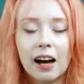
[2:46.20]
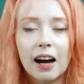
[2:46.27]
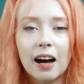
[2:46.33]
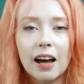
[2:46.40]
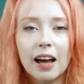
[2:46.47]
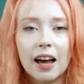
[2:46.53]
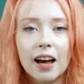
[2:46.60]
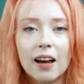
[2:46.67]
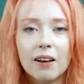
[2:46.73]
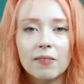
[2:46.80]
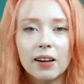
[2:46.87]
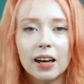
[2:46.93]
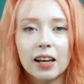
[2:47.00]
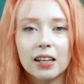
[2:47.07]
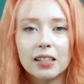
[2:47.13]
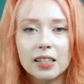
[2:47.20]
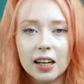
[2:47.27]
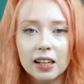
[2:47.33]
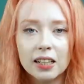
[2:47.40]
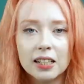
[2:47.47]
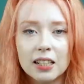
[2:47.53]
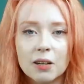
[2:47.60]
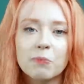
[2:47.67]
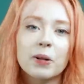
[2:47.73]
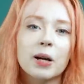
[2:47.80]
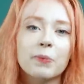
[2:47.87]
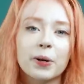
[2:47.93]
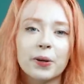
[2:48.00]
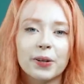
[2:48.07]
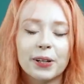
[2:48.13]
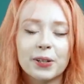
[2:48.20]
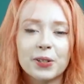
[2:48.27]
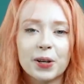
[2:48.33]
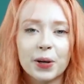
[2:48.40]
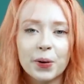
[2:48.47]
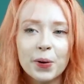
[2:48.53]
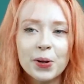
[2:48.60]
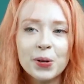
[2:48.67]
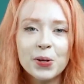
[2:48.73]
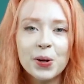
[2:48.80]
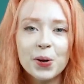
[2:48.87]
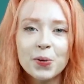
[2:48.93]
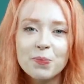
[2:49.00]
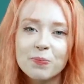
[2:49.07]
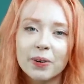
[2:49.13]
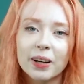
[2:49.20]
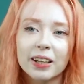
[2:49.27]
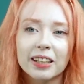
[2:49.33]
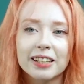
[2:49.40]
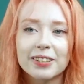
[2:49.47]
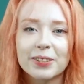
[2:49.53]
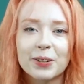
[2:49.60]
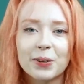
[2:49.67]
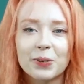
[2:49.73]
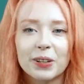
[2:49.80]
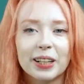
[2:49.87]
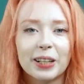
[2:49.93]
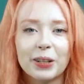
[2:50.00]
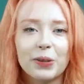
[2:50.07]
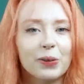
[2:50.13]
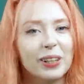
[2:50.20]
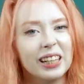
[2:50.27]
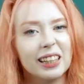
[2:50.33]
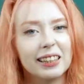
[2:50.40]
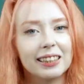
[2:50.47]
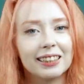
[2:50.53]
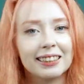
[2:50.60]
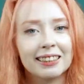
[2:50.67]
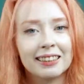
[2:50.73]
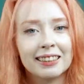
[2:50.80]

I have a second dan black belt in Taekwondo, but that's not really unique.